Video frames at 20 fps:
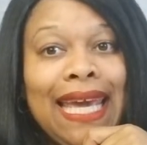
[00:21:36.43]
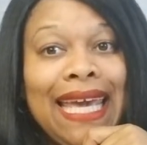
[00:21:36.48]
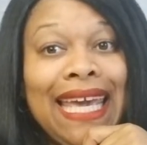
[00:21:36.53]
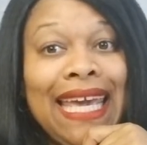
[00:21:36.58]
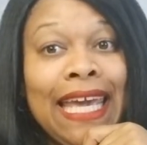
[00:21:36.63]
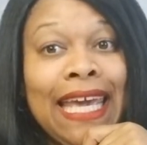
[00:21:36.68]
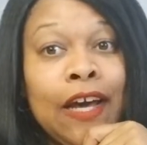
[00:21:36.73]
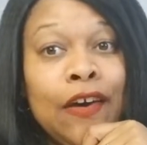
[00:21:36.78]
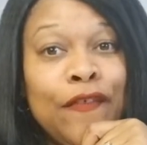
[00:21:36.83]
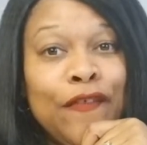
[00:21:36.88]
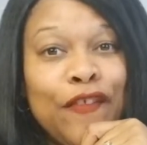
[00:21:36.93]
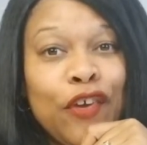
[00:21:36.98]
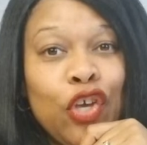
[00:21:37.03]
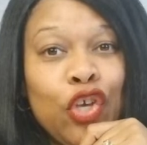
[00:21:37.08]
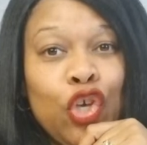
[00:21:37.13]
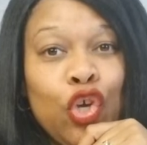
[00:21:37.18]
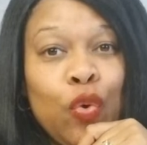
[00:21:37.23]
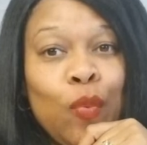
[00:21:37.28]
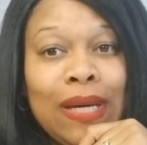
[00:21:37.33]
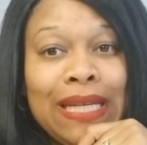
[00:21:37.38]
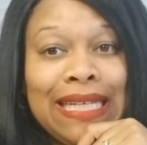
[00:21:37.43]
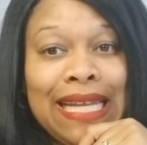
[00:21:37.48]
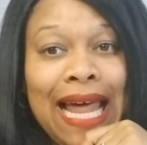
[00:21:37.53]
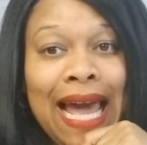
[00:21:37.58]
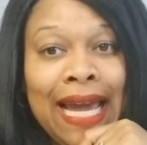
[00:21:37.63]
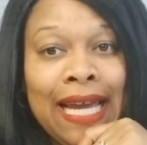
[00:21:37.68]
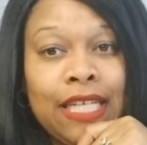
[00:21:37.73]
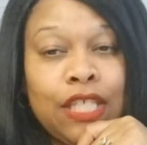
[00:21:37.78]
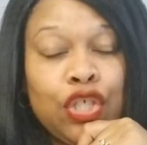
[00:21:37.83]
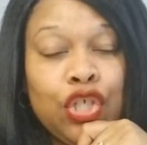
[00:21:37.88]
if you would
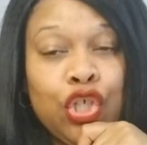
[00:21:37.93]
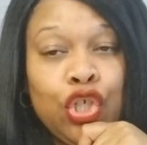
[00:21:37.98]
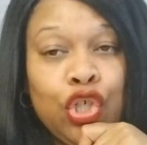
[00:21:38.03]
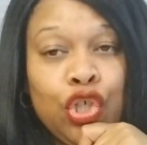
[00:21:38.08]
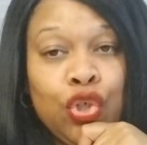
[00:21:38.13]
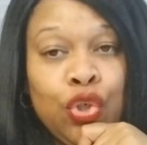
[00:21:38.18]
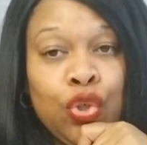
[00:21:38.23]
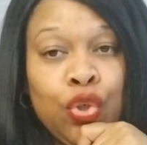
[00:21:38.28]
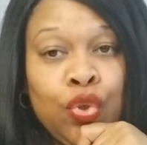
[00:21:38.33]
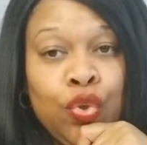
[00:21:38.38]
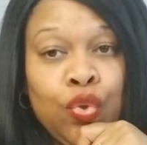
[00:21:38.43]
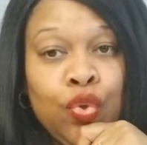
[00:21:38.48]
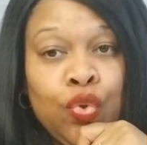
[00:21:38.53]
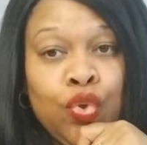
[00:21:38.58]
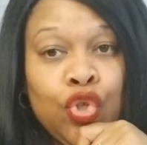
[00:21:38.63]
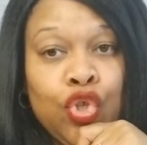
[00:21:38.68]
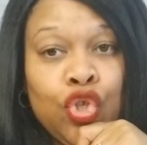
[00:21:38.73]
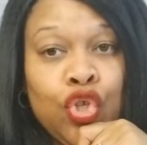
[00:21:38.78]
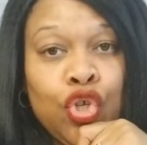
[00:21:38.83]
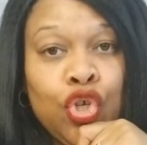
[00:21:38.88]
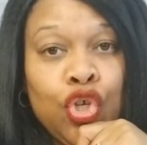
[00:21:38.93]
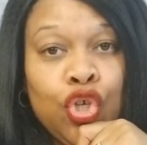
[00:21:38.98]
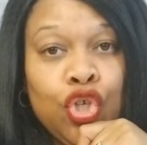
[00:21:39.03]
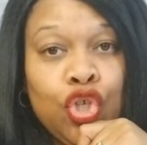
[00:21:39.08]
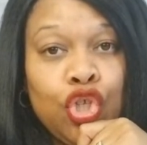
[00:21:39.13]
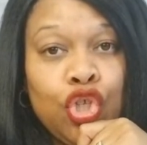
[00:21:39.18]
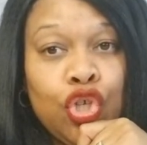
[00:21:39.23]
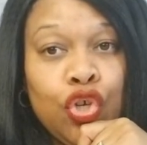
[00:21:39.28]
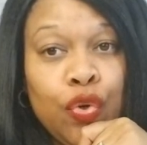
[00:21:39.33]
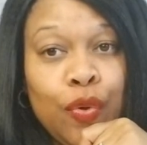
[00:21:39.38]
like to use
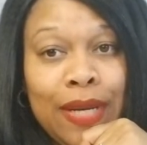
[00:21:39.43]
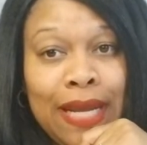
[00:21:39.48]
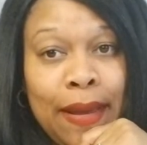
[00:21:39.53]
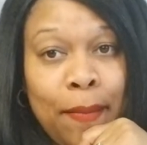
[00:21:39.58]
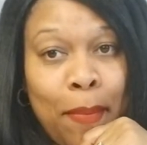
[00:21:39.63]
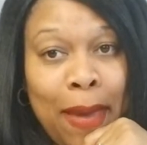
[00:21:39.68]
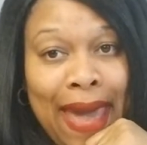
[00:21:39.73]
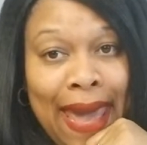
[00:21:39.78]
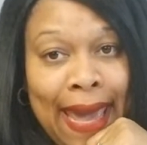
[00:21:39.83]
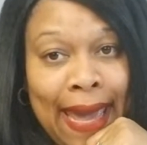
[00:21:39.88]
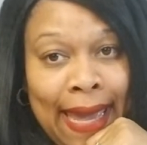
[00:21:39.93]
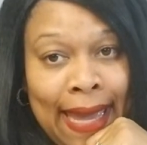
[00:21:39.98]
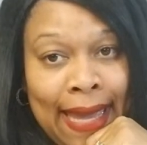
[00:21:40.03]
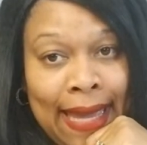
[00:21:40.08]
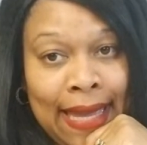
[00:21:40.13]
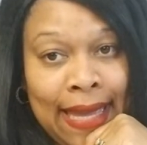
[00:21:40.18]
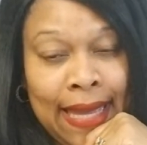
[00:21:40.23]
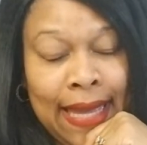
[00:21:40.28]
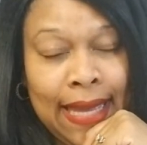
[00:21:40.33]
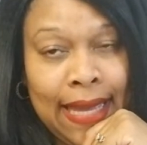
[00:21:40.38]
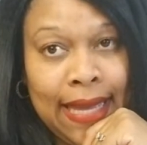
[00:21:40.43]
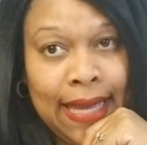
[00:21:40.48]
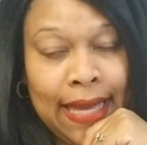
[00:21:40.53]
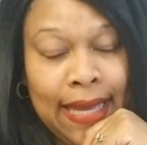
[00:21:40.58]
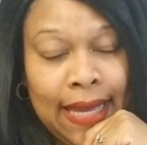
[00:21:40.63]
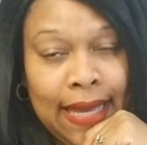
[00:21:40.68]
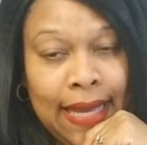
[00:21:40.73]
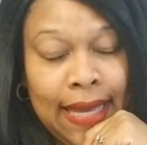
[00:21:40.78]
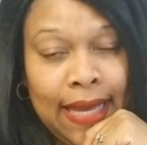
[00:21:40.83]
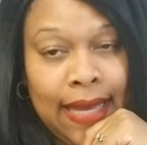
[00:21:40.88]
Dooney Pay,
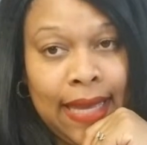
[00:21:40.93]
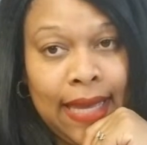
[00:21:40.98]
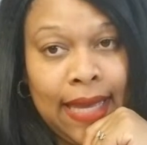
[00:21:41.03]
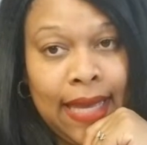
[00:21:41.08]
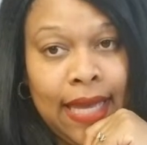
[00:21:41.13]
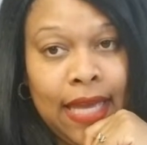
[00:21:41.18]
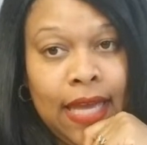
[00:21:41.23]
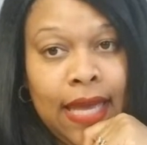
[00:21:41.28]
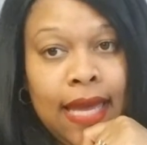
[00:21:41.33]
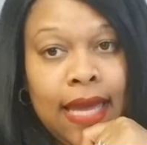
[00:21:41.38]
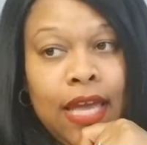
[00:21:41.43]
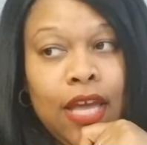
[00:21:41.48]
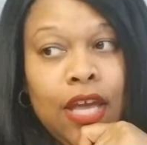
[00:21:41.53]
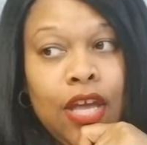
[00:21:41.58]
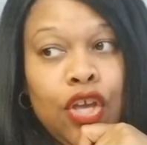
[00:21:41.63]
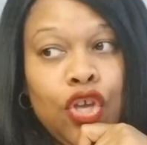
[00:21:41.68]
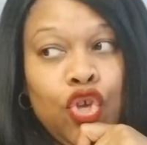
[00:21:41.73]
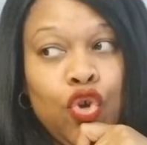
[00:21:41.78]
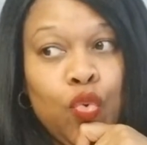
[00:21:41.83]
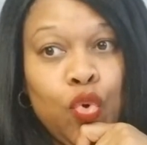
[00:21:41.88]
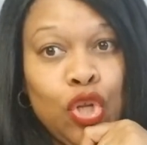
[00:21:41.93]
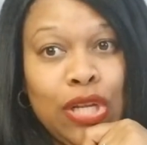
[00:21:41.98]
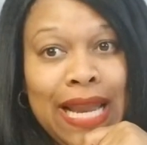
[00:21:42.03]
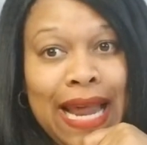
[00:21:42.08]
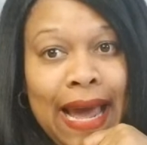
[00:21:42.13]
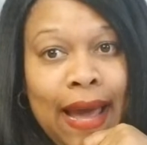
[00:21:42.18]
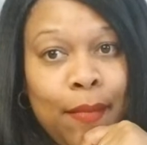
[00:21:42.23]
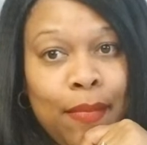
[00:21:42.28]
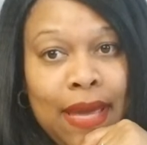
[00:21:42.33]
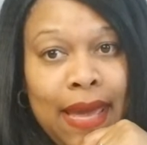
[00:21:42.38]
you will
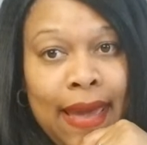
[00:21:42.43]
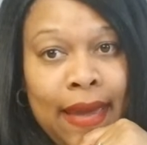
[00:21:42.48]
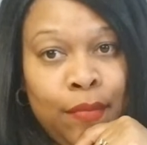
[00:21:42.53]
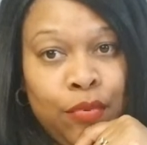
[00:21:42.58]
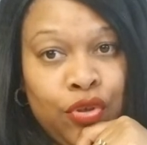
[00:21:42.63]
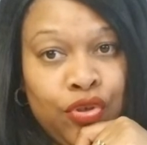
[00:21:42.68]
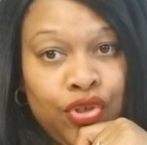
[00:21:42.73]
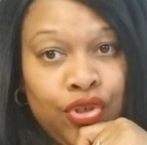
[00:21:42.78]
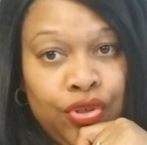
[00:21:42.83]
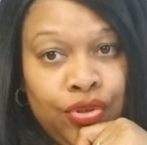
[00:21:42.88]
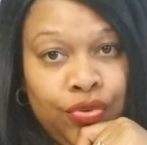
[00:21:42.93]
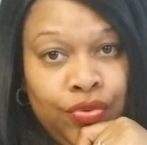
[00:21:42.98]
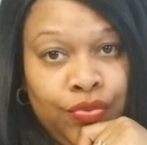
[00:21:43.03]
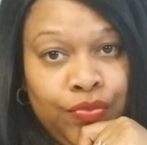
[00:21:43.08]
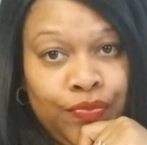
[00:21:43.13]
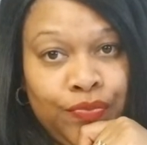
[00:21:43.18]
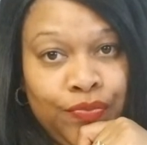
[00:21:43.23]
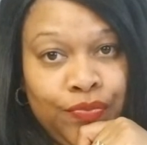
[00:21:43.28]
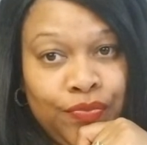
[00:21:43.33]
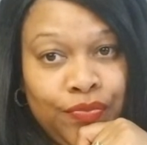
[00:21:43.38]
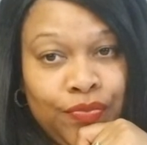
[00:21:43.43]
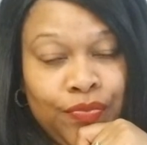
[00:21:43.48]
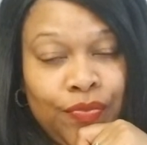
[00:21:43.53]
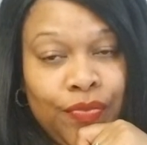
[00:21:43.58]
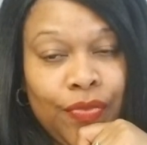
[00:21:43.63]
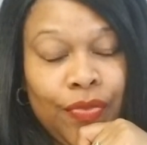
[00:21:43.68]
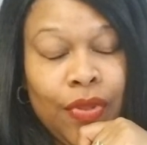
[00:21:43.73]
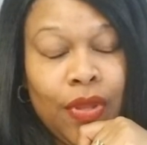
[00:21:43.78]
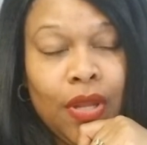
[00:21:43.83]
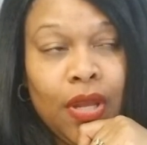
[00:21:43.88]
not be able to.
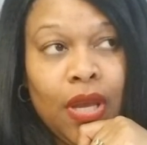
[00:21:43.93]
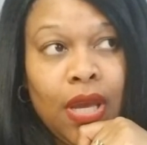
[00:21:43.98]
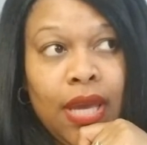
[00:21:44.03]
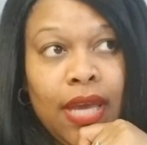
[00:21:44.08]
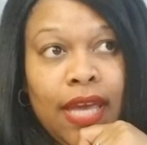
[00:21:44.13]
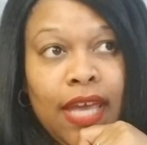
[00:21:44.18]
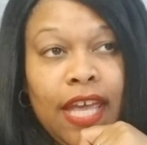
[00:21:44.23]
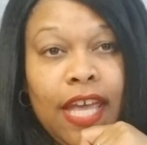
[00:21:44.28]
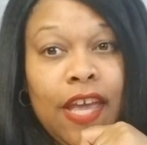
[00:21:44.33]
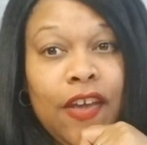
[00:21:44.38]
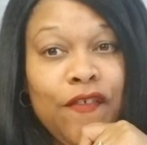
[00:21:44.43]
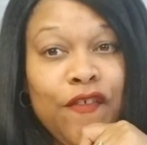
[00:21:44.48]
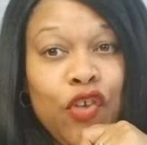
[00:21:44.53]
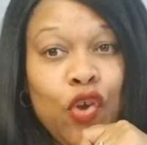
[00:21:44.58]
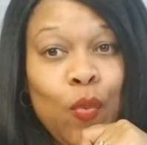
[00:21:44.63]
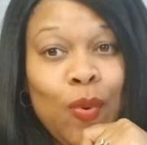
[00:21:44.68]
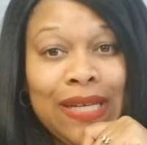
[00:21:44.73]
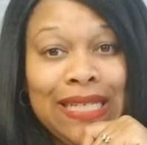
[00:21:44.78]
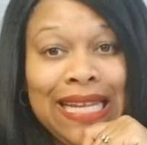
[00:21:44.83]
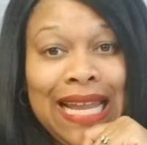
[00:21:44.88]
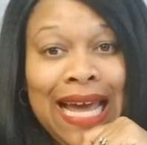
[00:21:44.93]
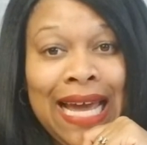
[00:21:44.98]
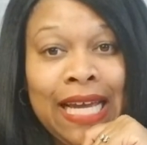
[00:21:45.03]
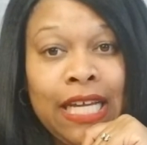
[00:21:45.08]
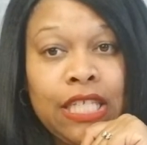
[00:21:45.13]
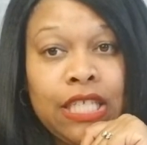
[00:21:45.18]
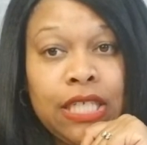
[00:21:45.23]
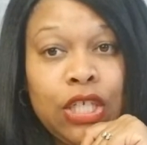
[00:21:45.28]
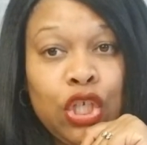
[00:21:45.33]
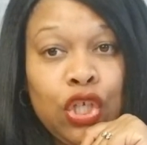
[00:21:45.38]
If you would
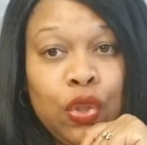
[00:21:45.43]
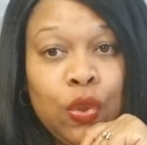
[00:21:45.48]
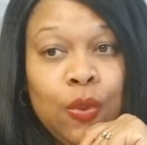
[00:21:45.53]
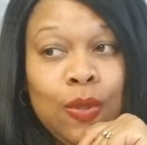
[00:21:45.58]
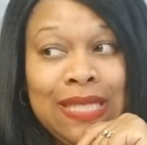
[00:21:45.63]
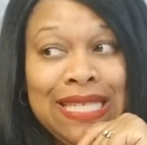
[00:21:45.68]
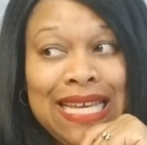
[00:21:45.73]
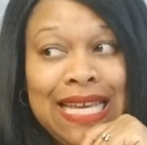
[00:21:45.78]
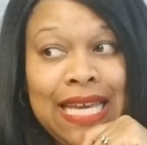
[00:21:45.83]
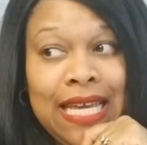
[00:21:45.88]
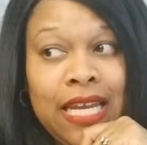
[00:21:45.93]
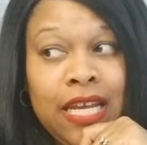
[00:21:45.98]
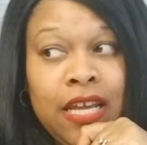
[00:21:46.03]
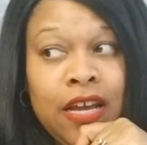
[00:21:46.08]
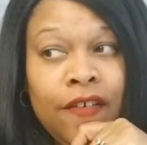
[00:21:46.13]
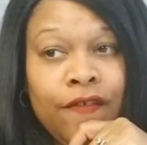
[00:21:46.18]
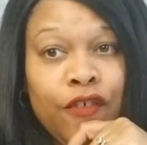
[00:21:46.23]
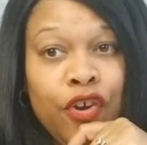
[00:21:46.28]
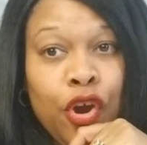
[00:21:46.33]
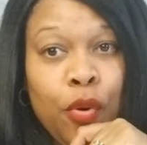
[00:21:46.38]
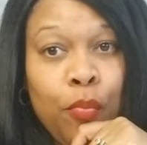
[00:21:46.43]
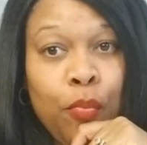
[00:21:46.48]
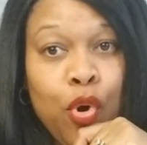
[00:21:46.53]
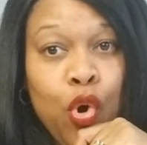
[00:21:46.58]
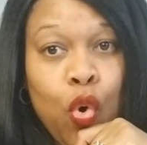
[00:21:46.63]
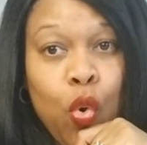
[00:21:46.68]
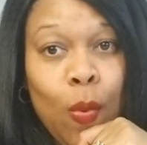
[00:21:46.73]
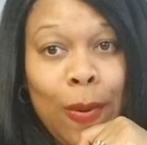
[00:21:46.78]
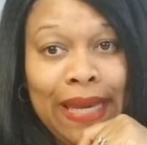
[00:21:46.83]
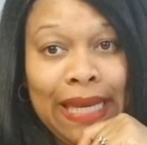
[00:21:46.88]
like to use any of your
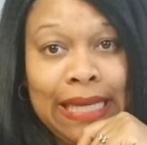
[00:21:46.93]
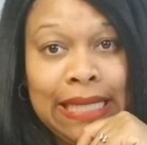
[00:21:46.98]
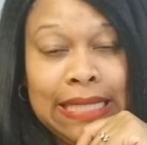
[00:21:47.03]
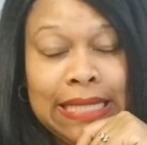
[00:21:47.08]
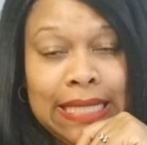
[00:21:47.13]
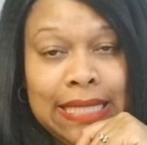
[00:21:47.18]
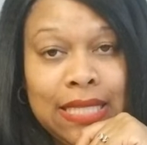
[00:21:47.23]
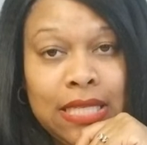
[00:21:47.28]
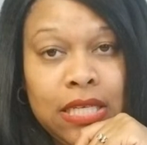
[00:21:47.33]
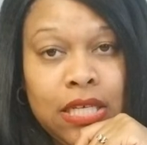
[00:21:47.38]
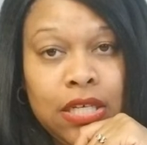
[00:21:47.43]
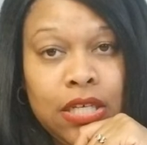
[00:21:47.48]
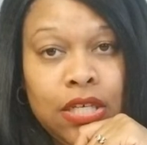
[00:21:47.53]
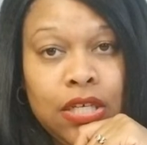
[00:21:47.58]
points,